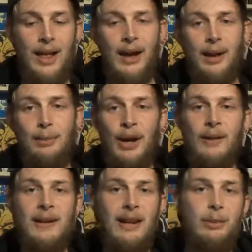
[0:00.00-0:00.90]

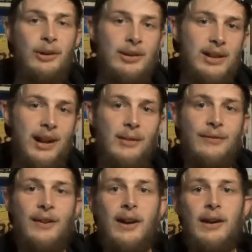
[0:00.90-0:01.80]
Brantley Gilbert and Tyler
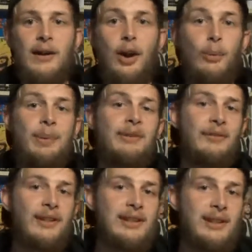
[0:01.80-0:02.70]
Farr opened
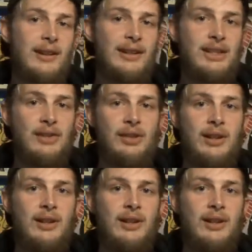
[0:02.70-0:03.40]
Frontier Days this year,